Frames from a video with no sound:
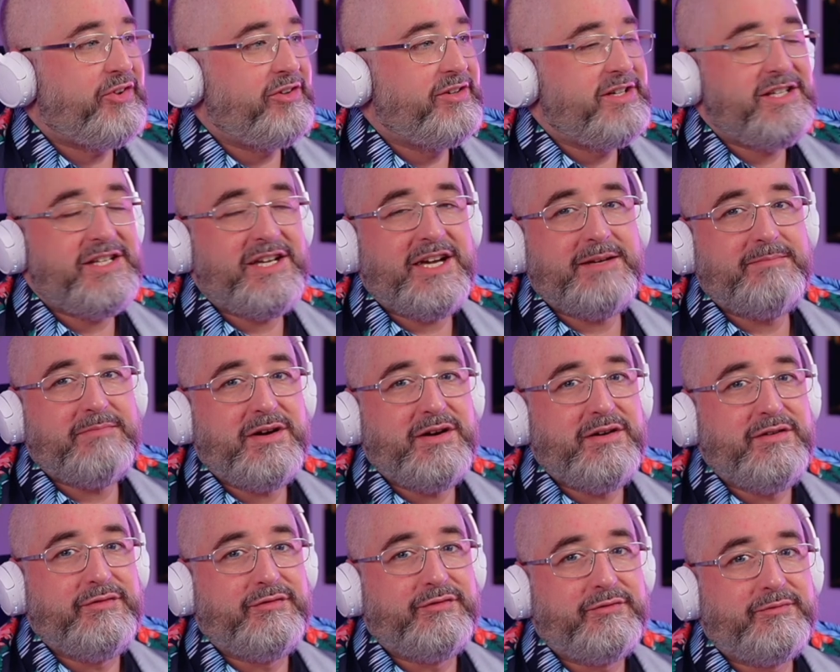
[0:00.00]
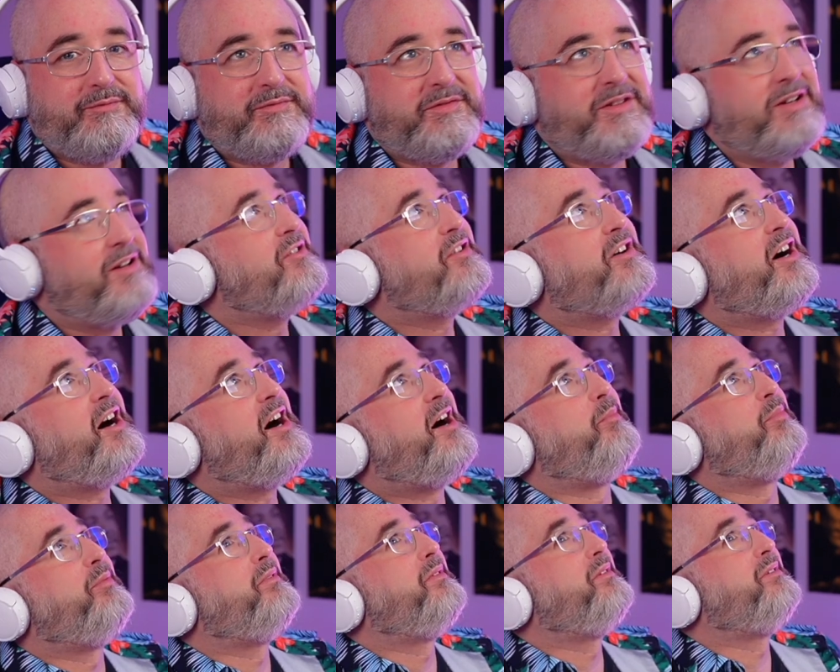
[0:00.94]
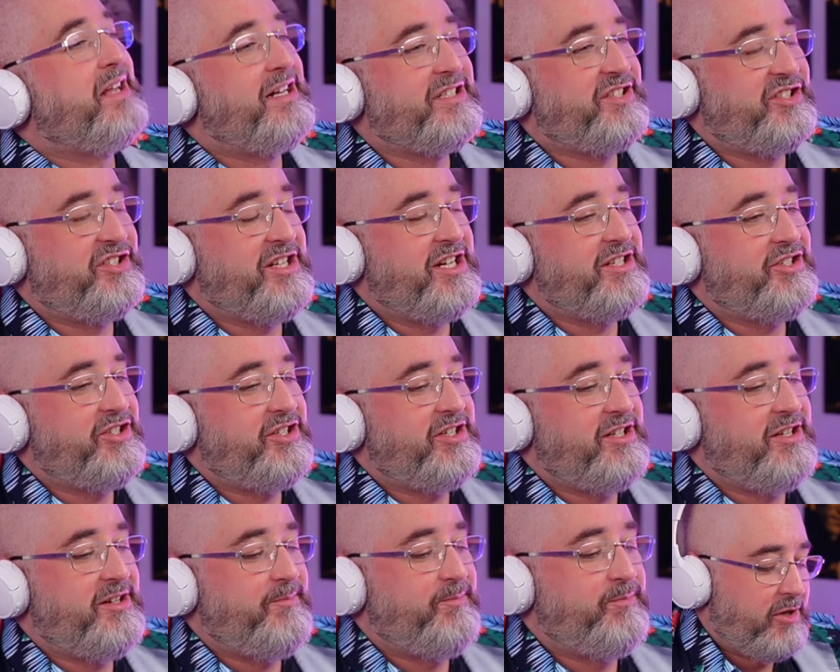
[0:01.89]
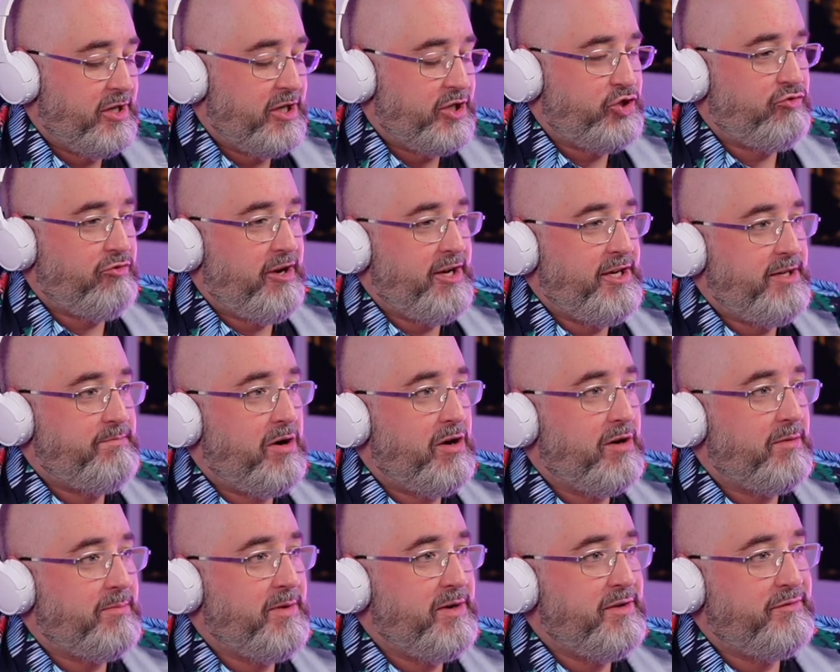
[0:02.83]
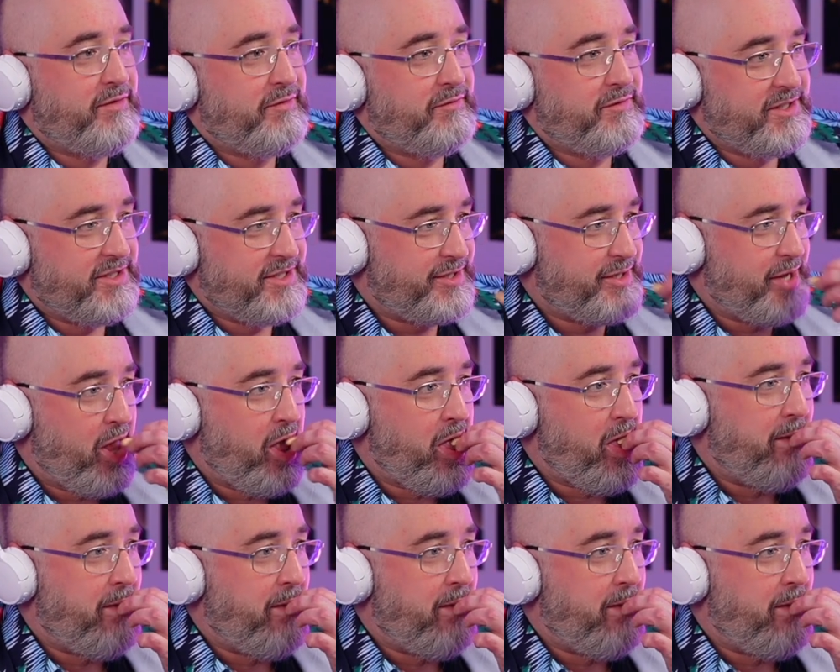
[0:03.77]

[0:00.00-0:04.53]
Donnie Yen move, the look up. That's such a, a trademark move of his.